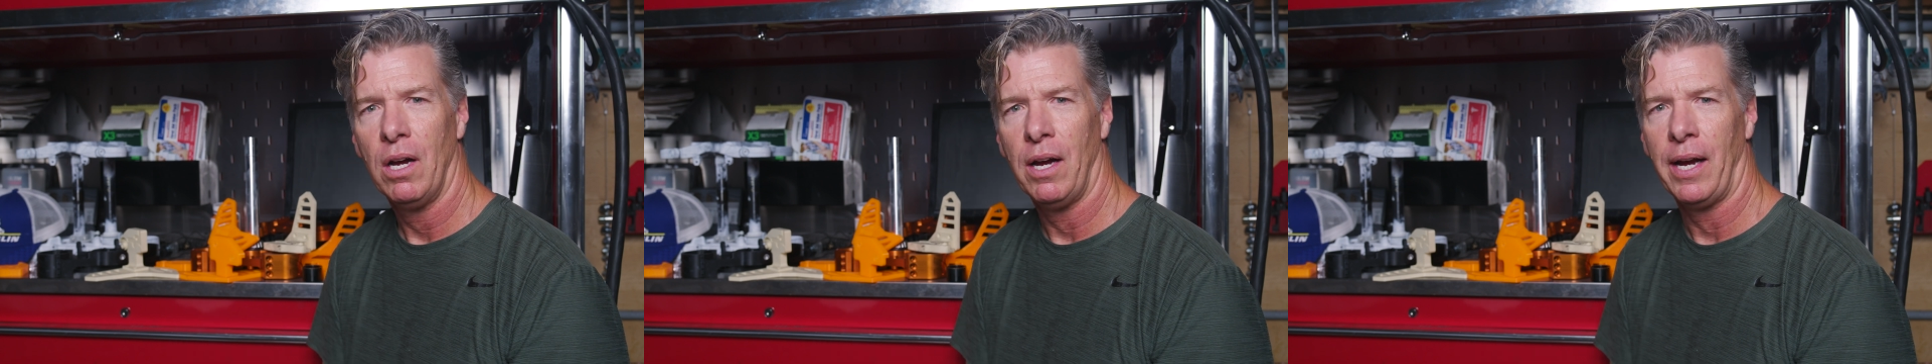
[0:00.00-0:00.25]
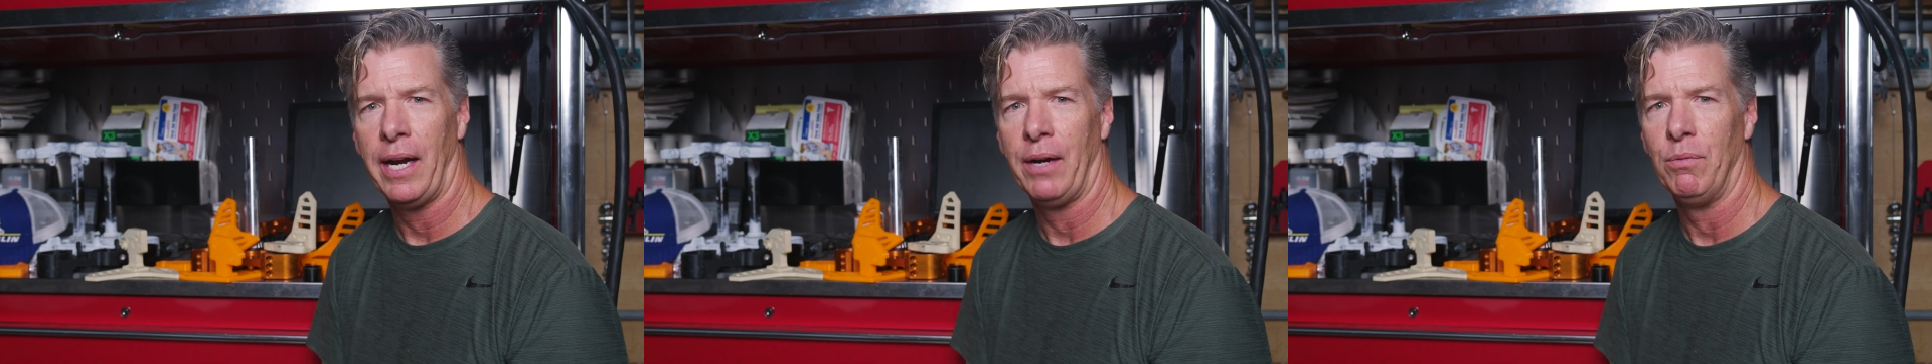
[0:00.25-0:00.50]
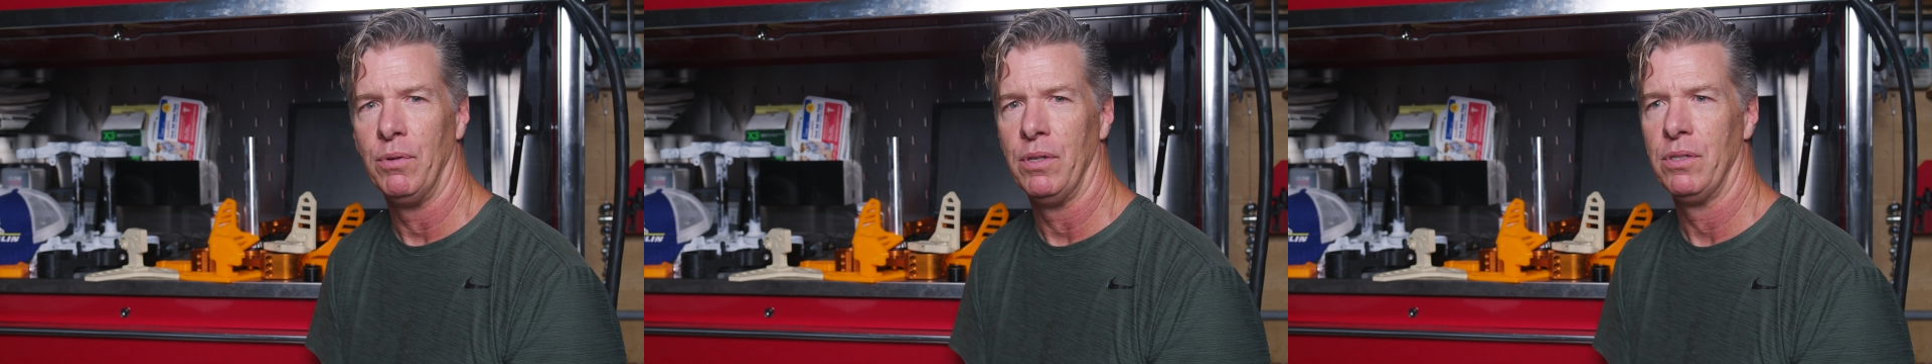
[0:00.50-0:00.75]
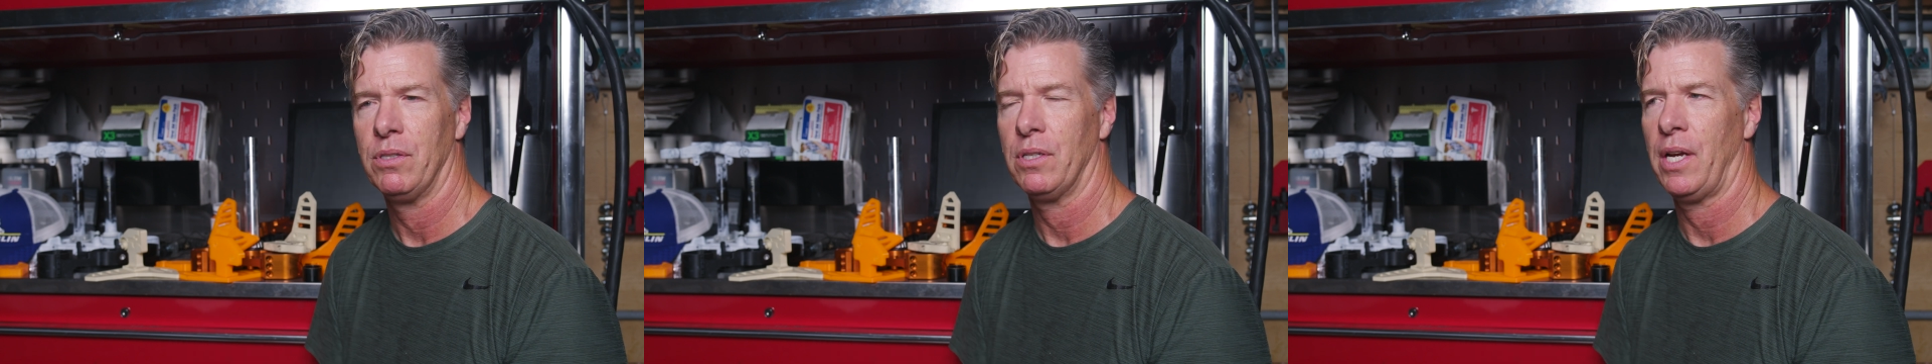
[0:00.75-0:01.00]
I
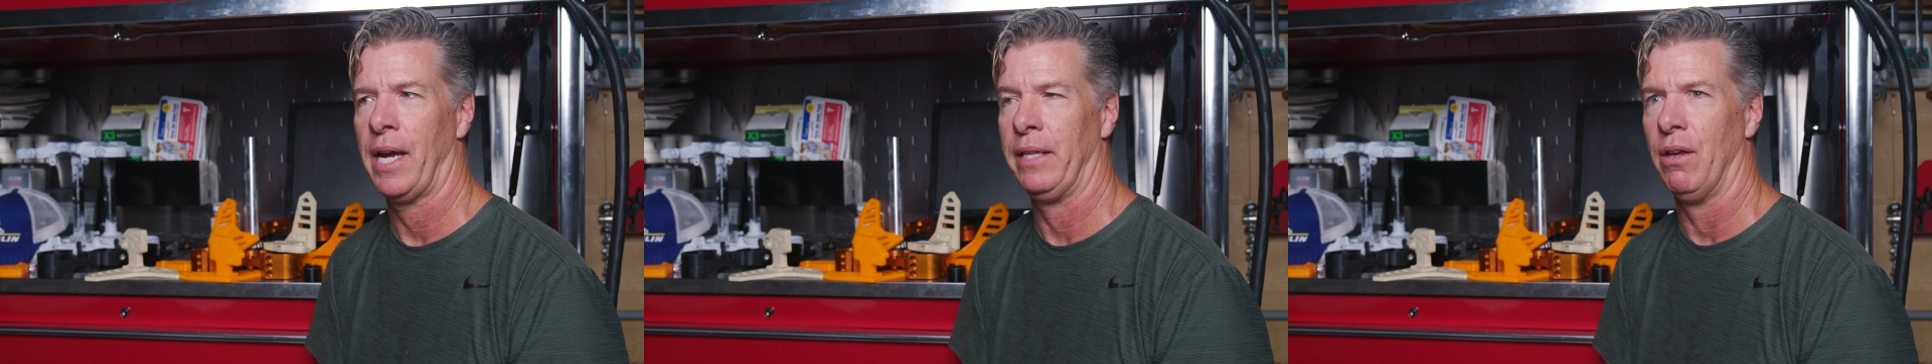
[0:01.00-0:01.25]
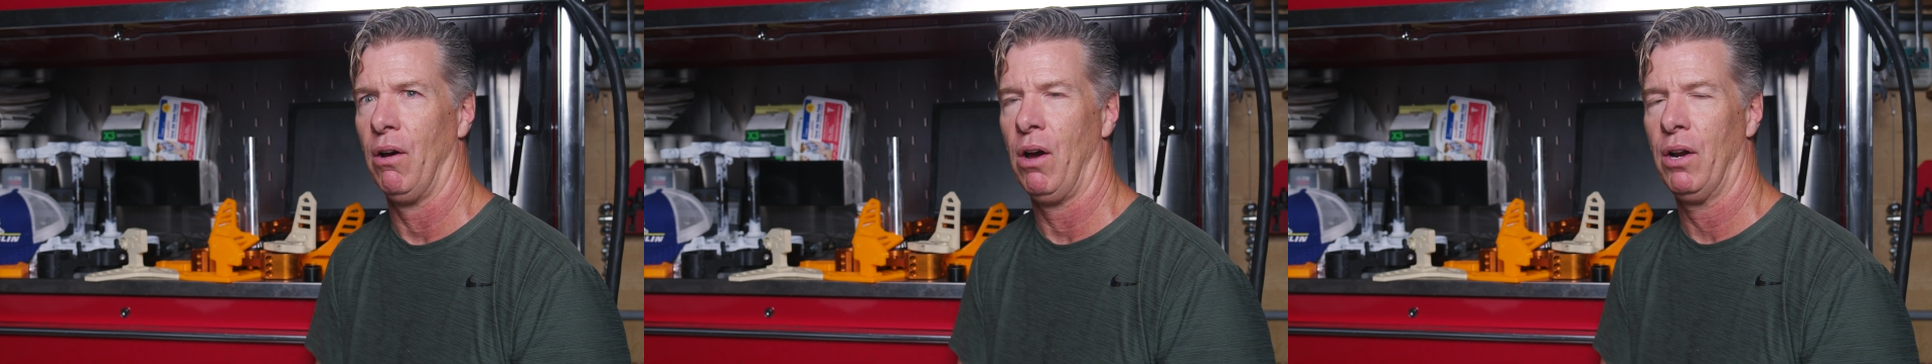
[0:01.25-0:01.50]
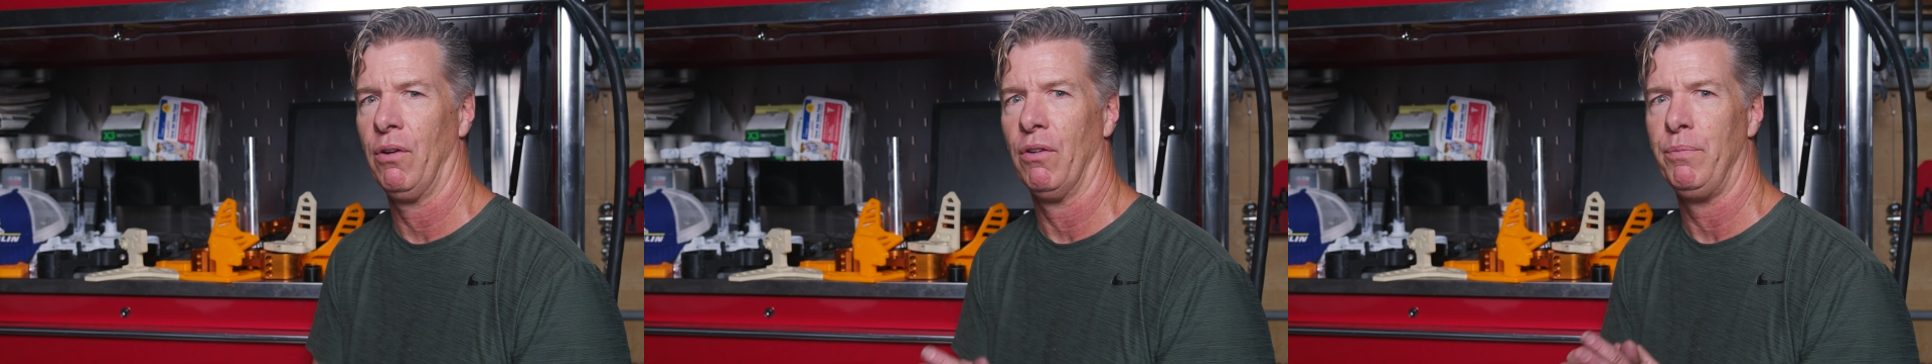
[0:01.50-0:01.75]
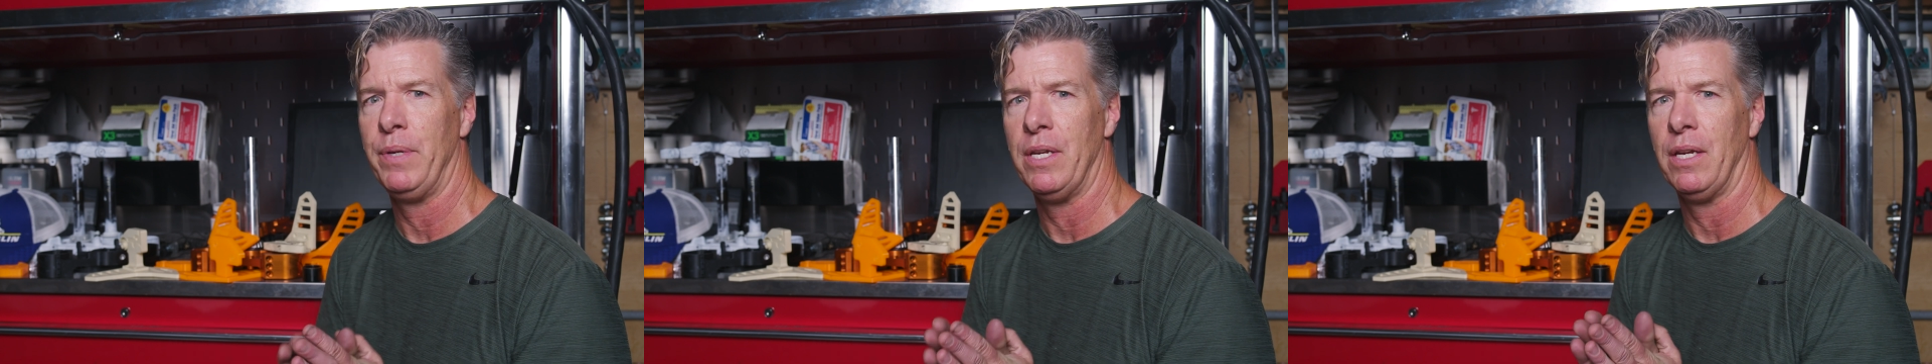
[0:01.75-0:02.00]
had the honor
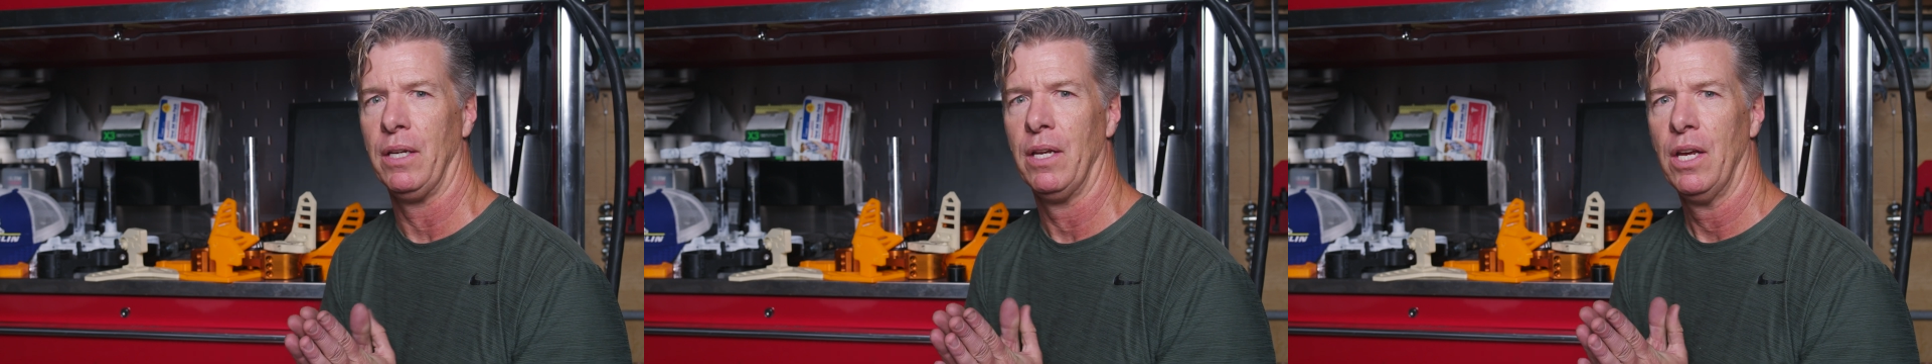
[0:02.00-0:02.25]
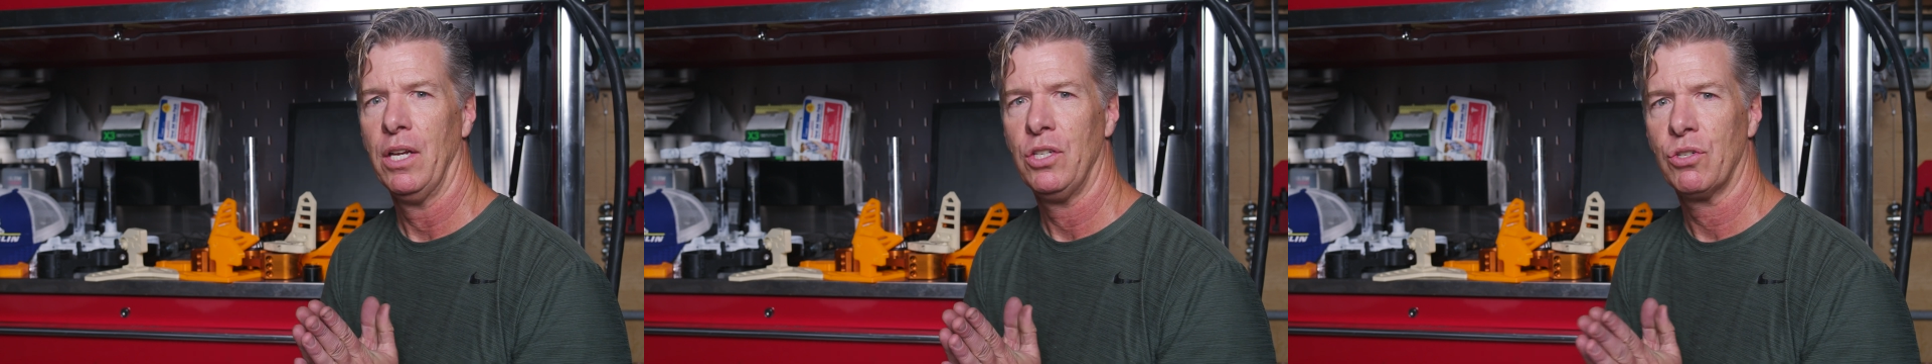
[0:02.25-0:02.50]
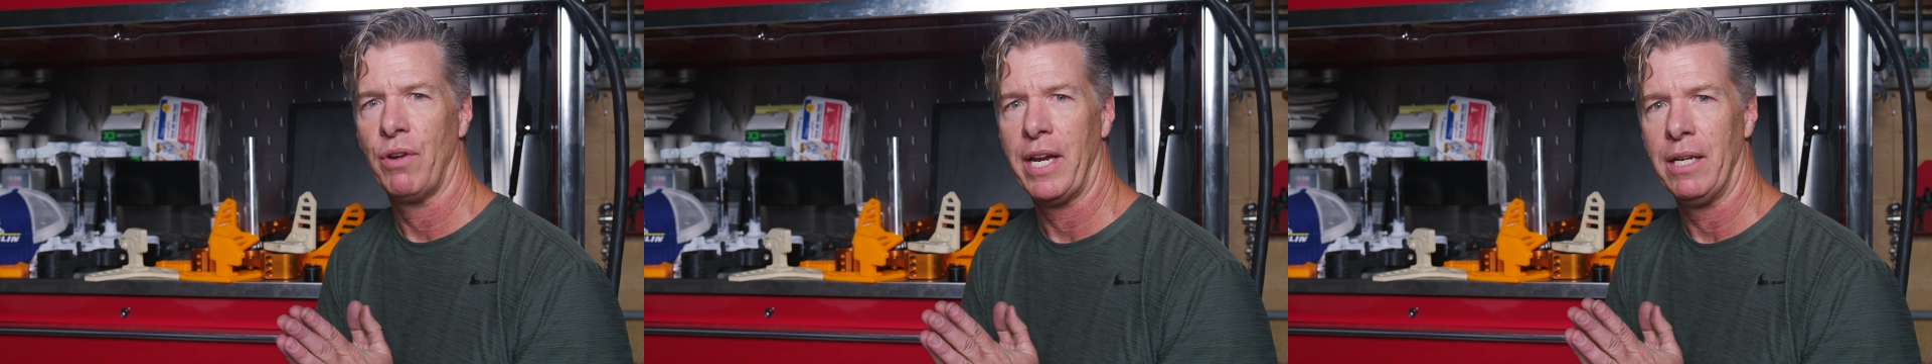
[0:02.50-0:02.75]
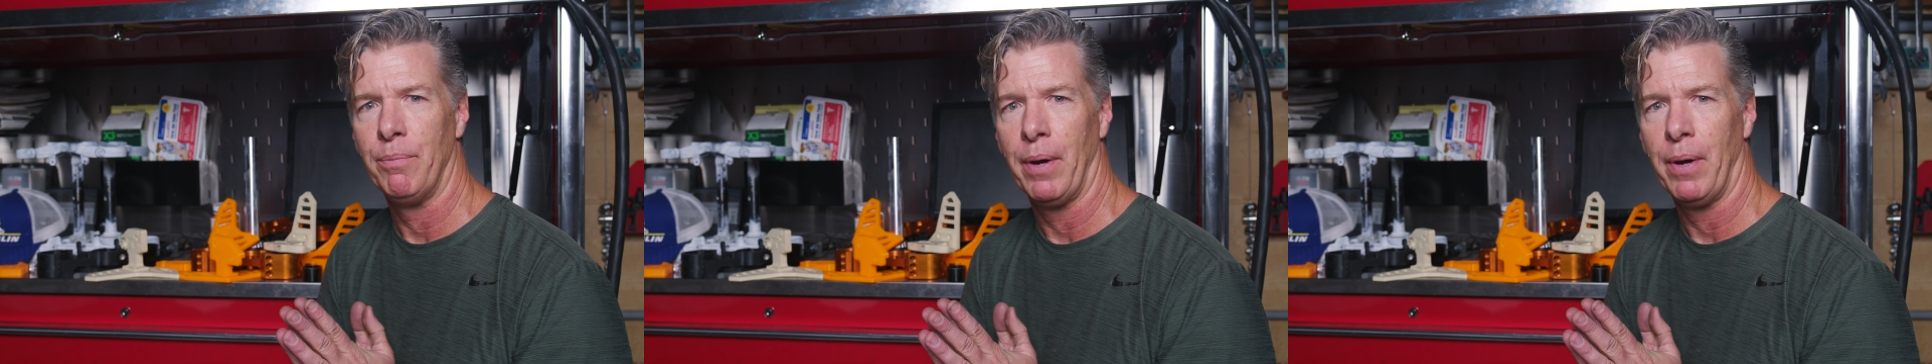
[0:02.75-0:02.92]
of being trained